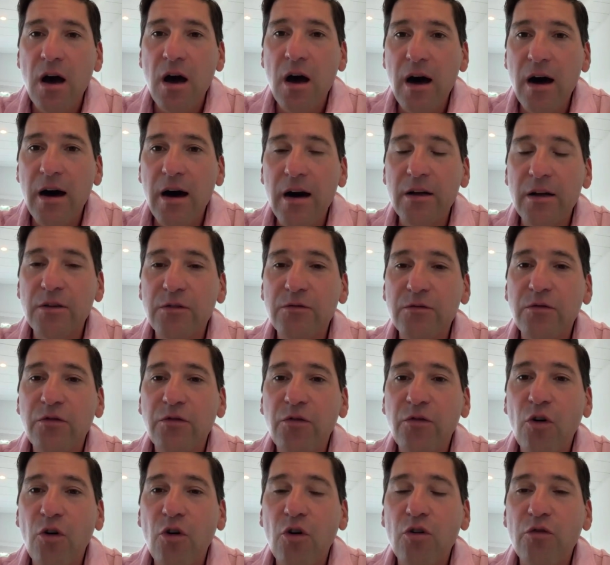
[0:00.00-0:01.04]

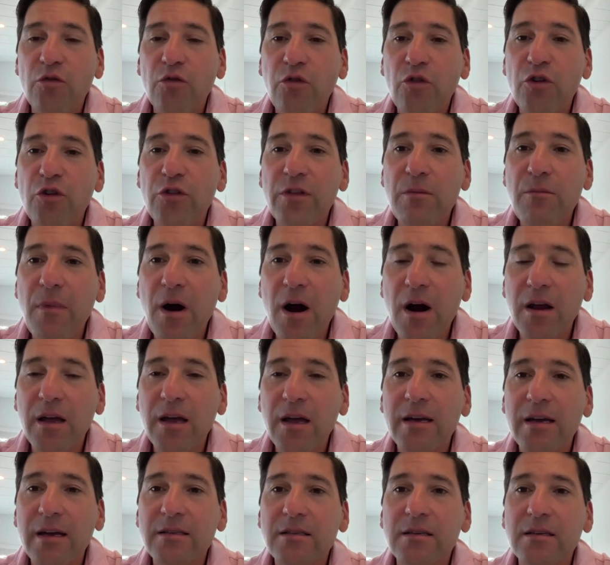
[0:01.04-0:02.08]
for the
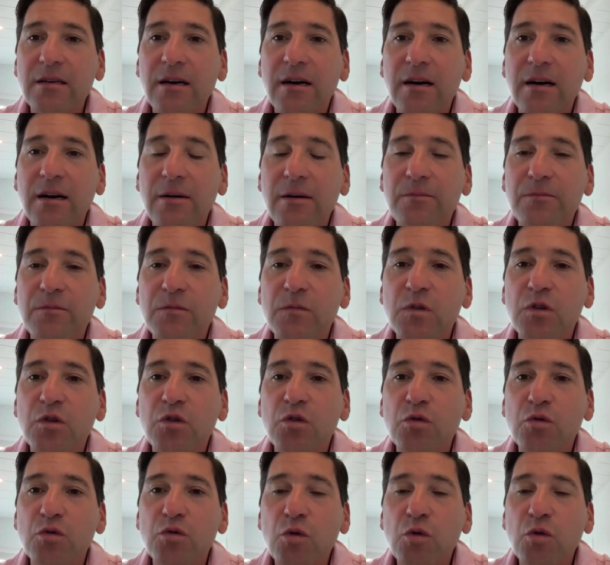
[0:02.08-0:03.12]
market
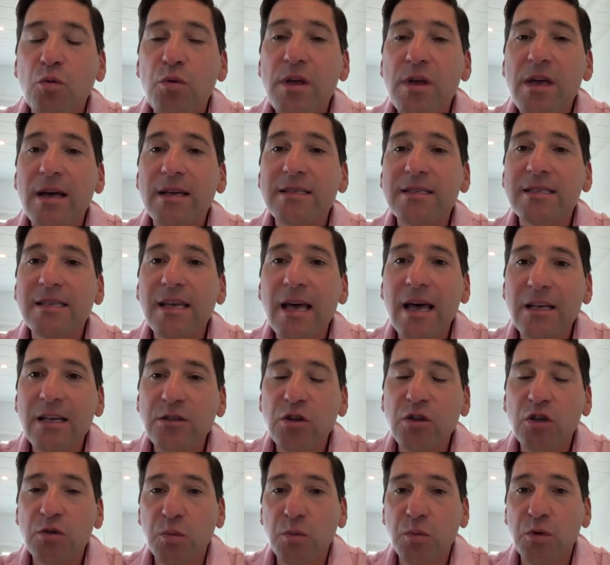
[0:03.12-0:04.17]
to reassess
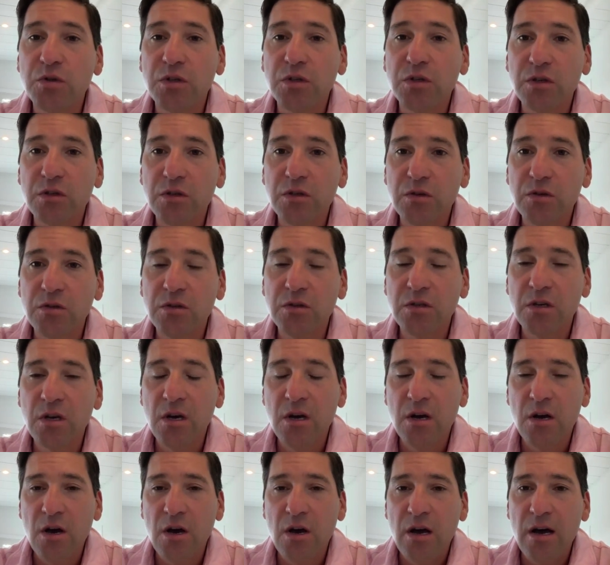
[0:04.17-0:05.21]
those positions.
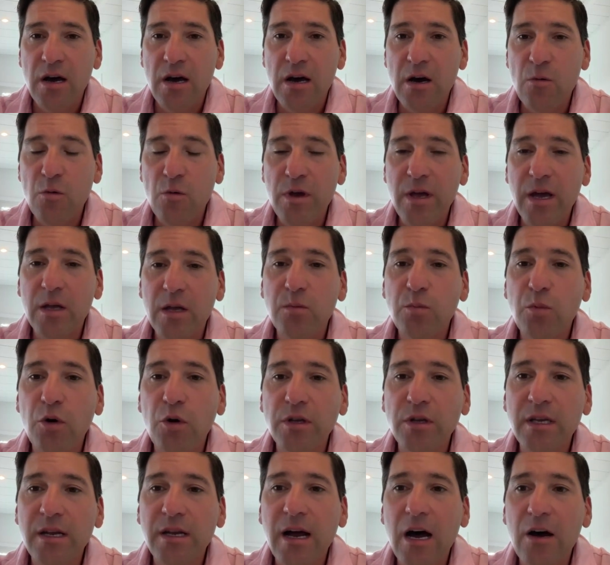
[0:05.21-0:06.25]
We had
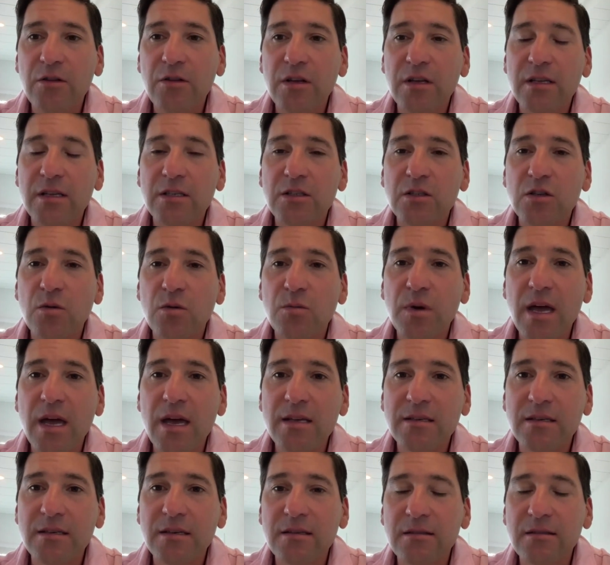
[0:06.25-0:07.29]
pointed out that in some
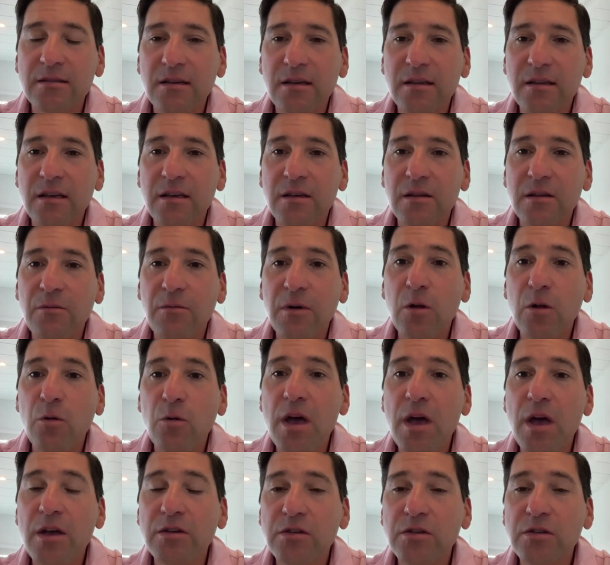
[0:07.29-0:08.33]
cases the
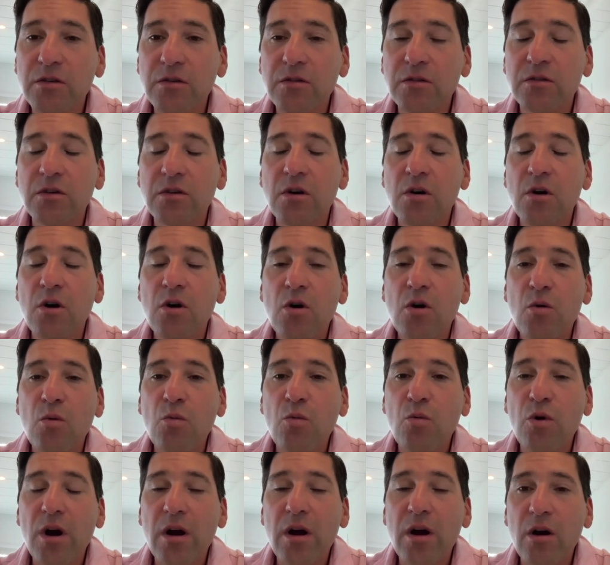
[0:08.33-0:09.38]
valuations
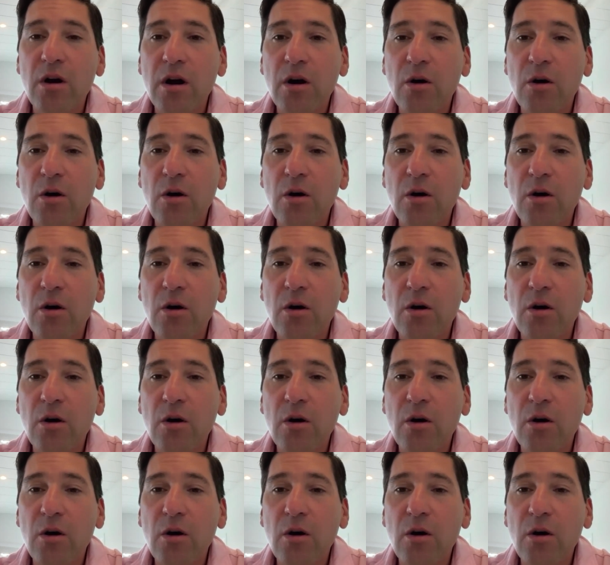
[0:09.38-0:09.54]
were